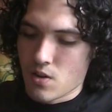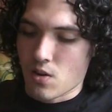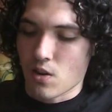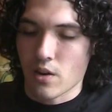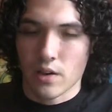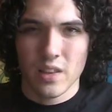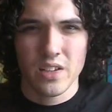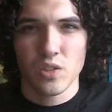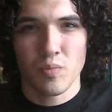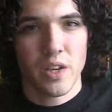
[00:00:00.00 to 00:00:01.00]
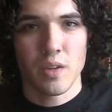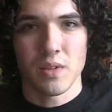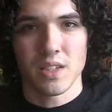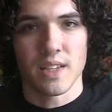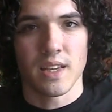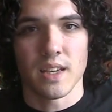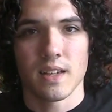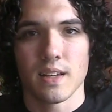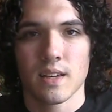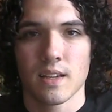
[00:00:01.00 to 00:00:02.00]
are, unless you played them as a kid,